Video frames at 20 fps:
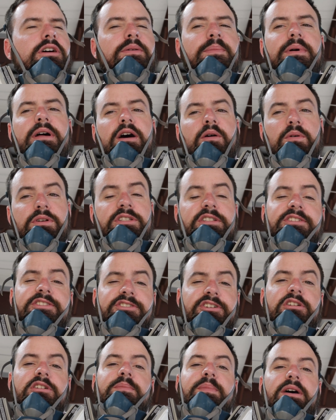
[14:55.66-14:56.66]
But I was
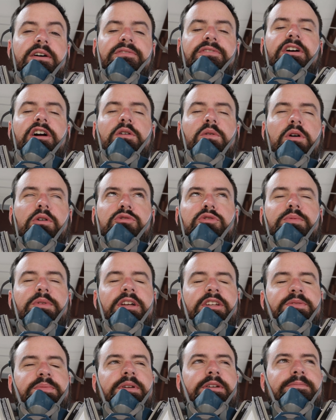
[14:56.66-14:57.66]
concerned about firewall
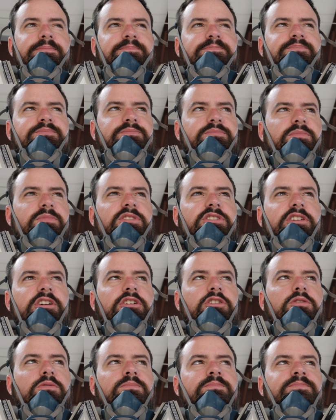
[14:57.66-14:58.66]
replacement.
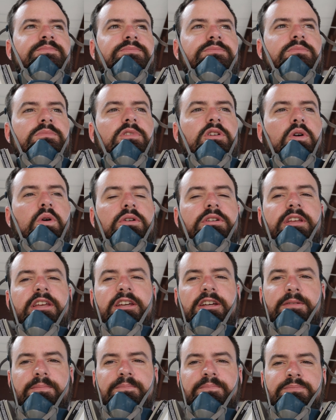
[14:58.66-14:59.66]
So, according to
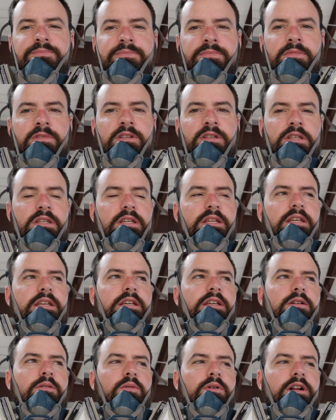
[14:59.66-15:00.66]
him,
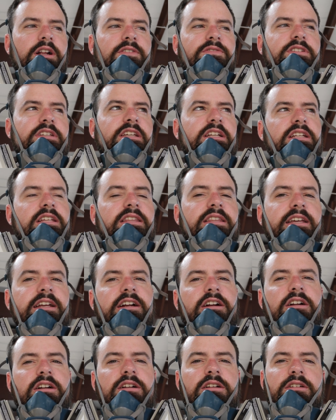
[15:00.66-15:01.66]
we're gonna have to get in
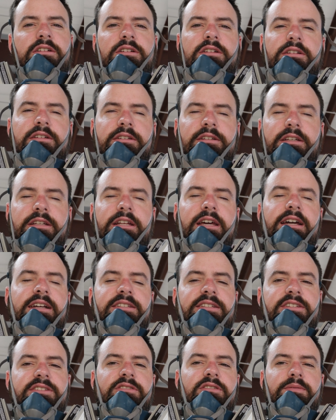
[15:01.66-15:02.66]
there, get
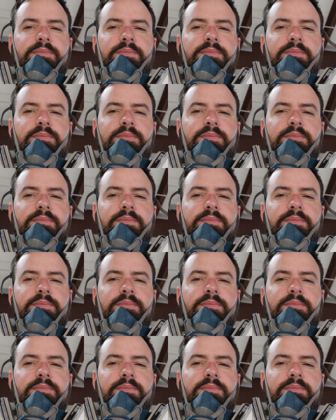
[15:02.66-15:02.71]
access to